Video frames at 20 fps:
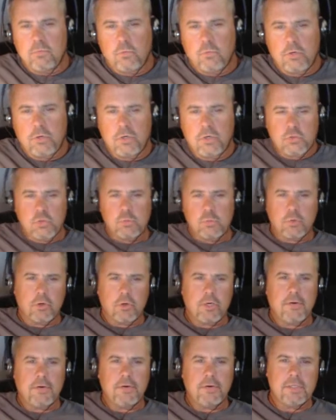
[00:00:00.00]
or two more
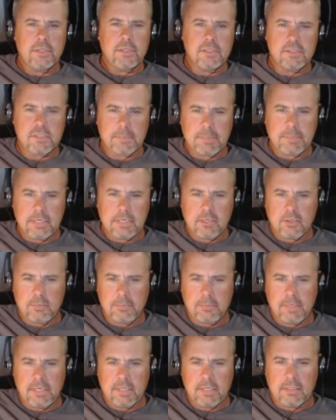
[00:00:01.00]
areas, I might come
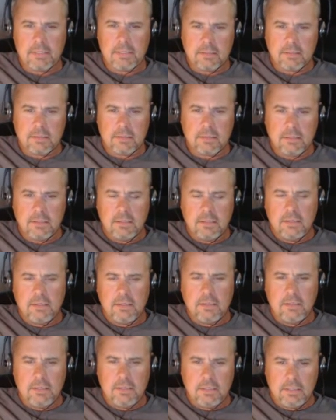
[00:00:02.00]
back and
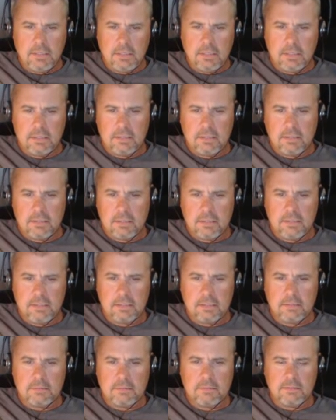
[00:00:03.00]

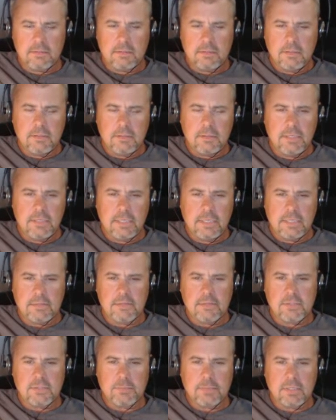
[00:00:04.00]
add this
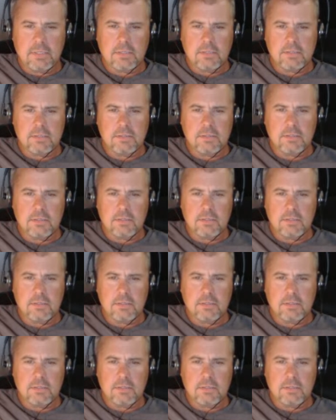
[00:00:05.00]
to my list here.